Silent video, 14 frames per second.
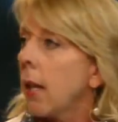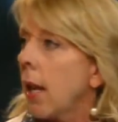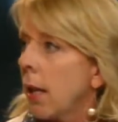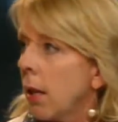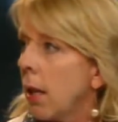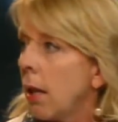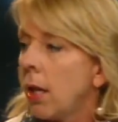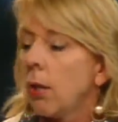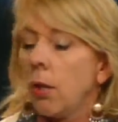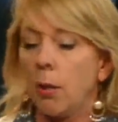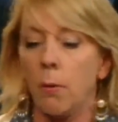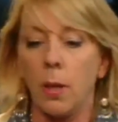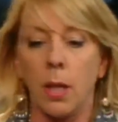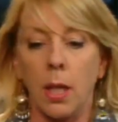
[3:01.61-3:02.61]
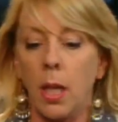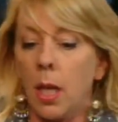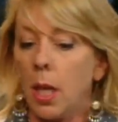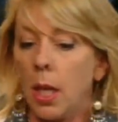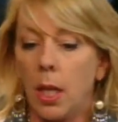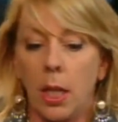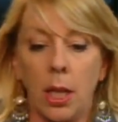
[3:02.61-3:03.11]
and, and doing,
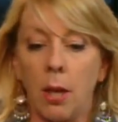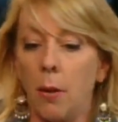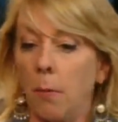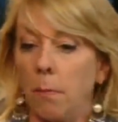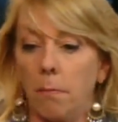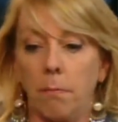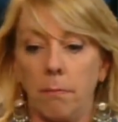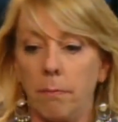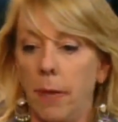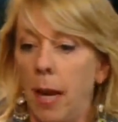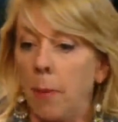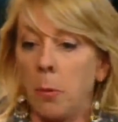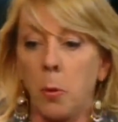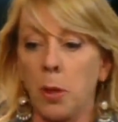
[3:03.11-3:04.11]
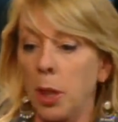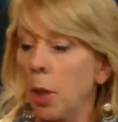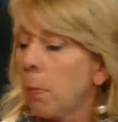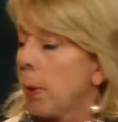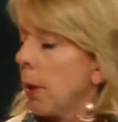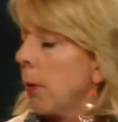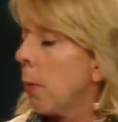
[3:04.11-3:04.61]
you know, I'm going to go
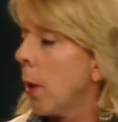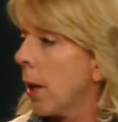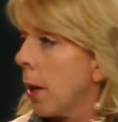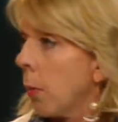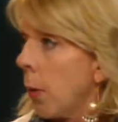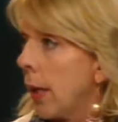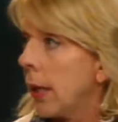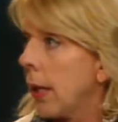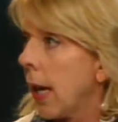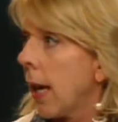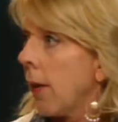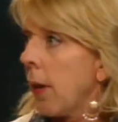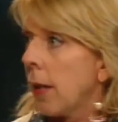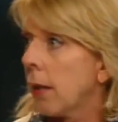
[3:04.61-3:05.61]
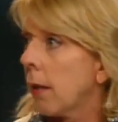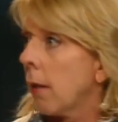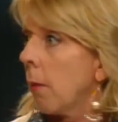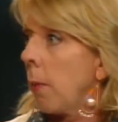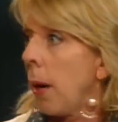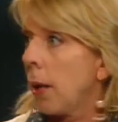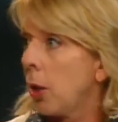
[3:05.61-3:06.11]
preview one on Wednesday that's
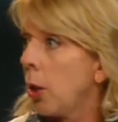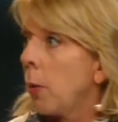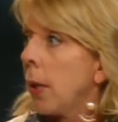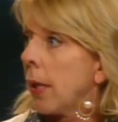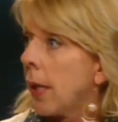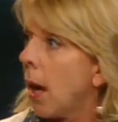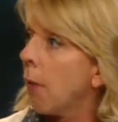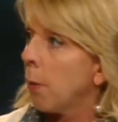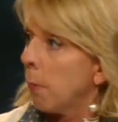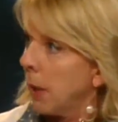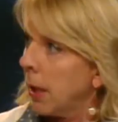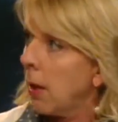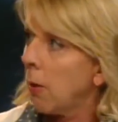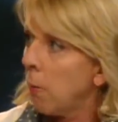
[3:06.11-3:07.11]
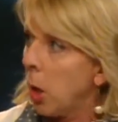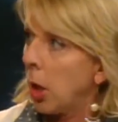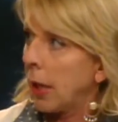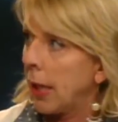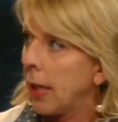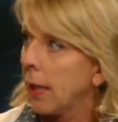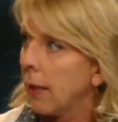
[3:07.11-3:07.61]
probably two weeks out from being on the
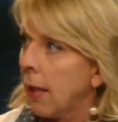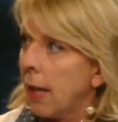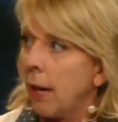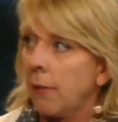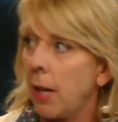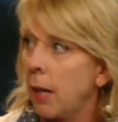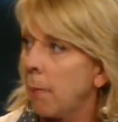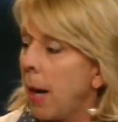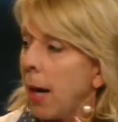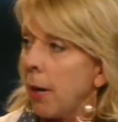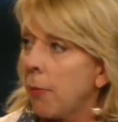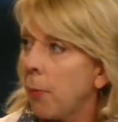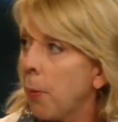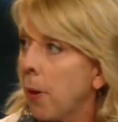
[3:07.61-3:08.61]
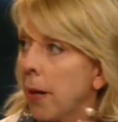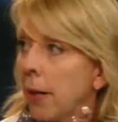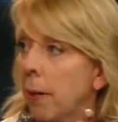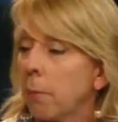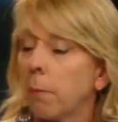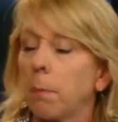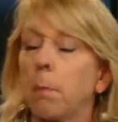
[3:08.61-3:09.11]
market, and I've got a buyer for it, and I'm